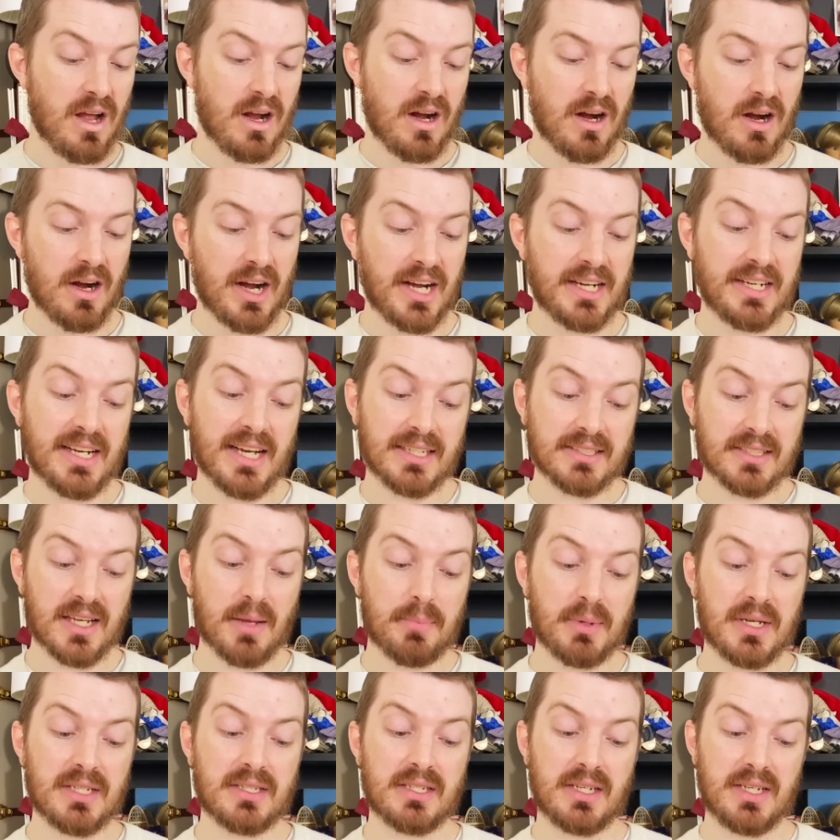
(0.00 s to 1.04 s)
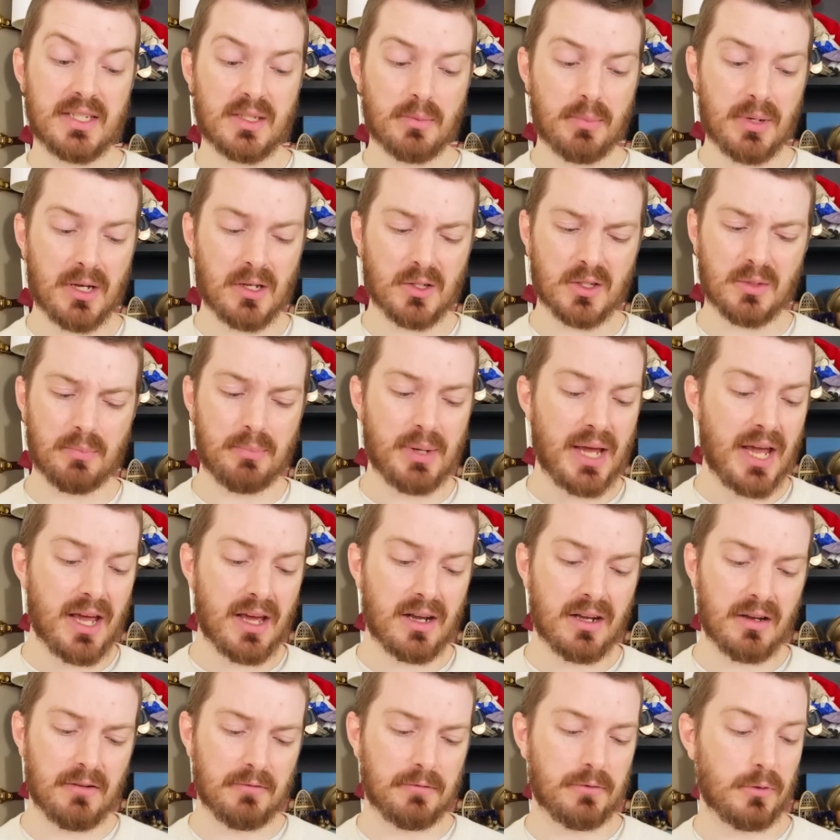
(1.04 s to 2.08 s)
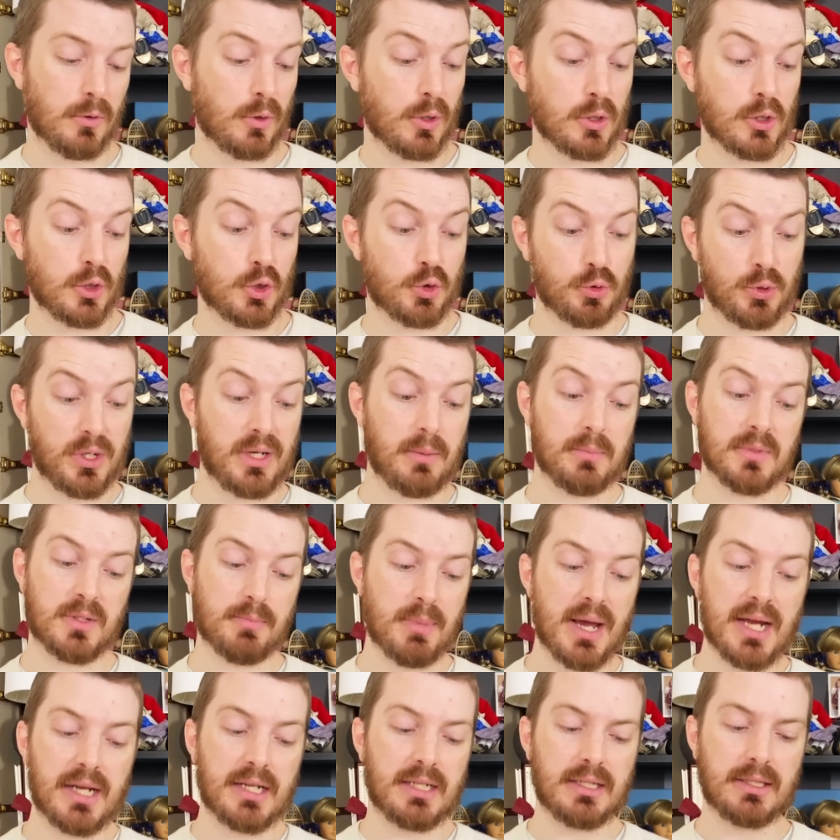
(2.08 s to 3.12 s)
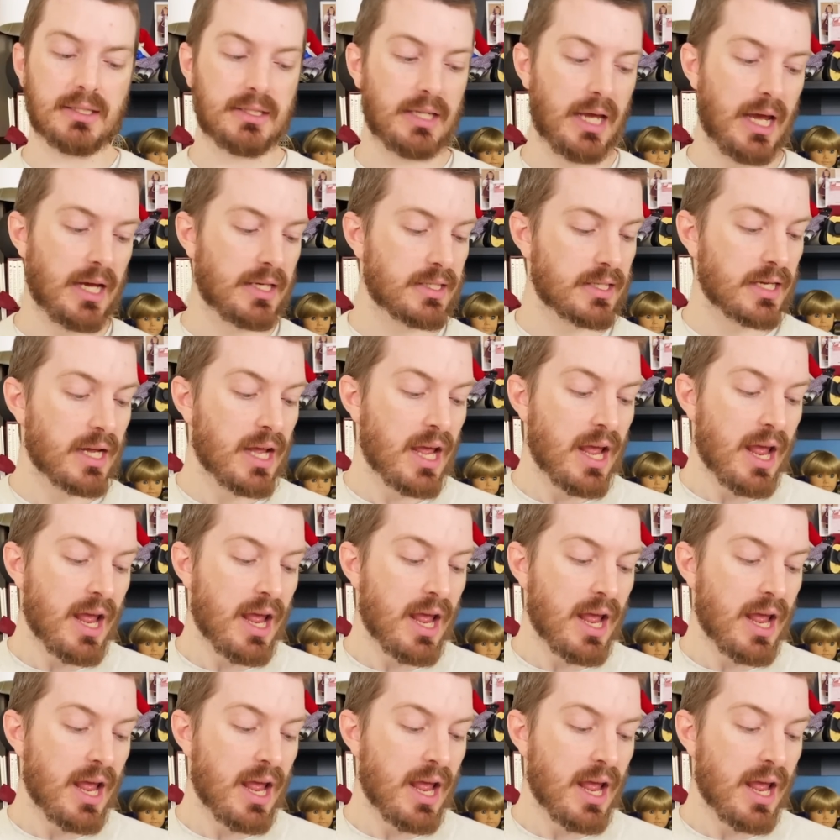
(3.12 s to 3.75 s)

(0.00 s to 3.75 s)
All right, next up is Isabel's Bed and Floral Dreams bedding set.